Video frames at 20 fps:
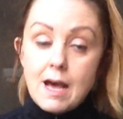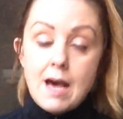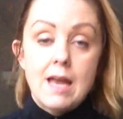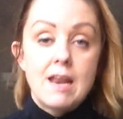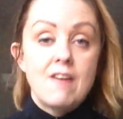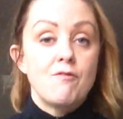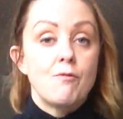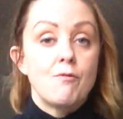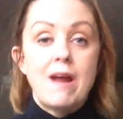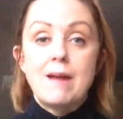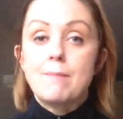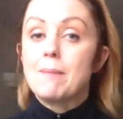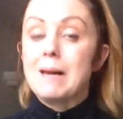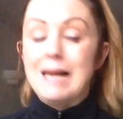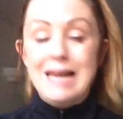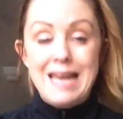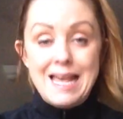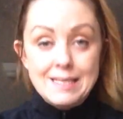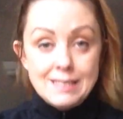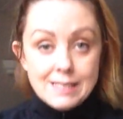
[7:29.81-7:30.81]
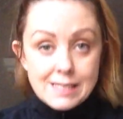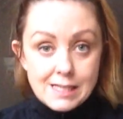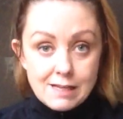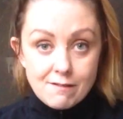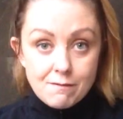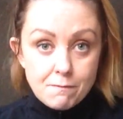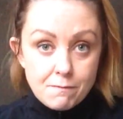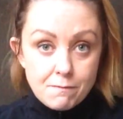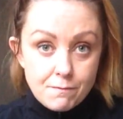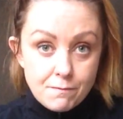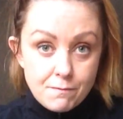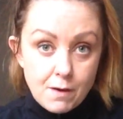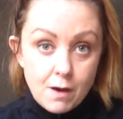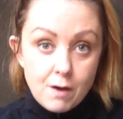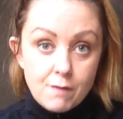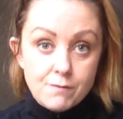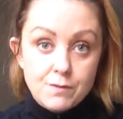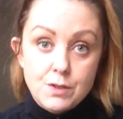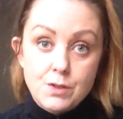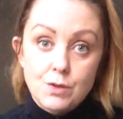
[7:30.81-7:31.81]
And I've read plenty of
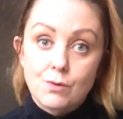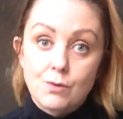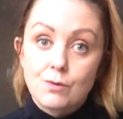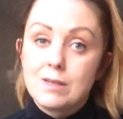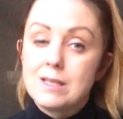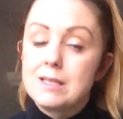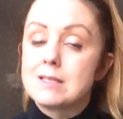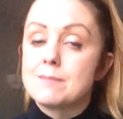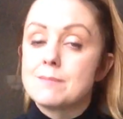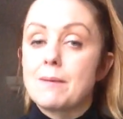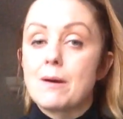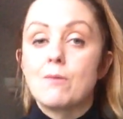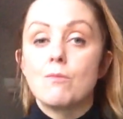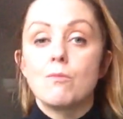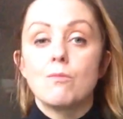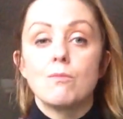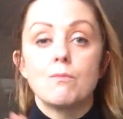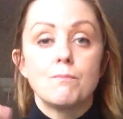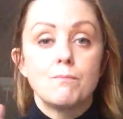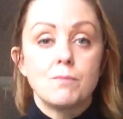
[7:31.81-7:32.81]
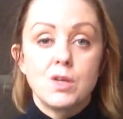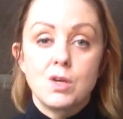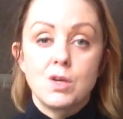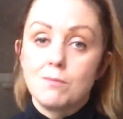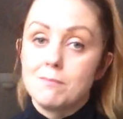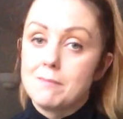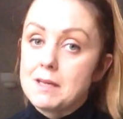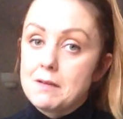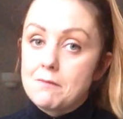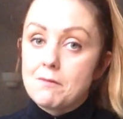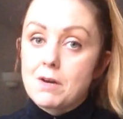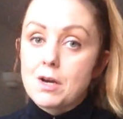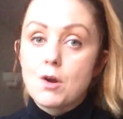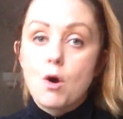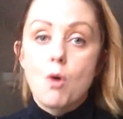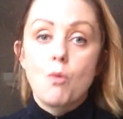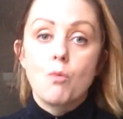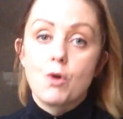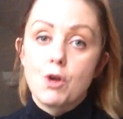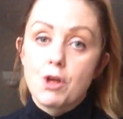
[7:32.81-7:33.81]
stories about Humira
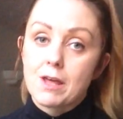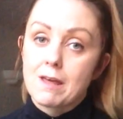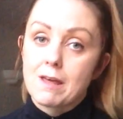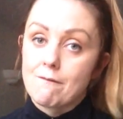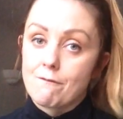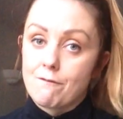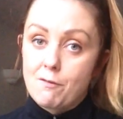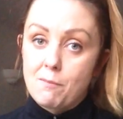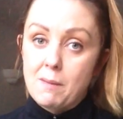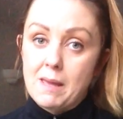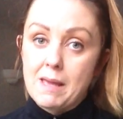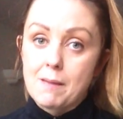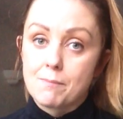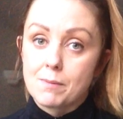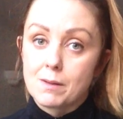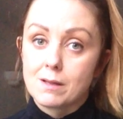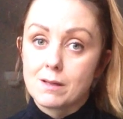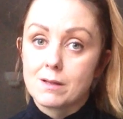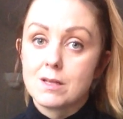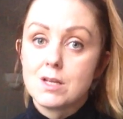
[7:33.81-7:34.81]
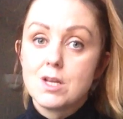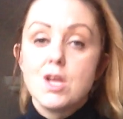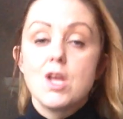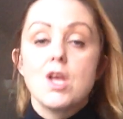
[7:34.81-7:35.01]
not working for people.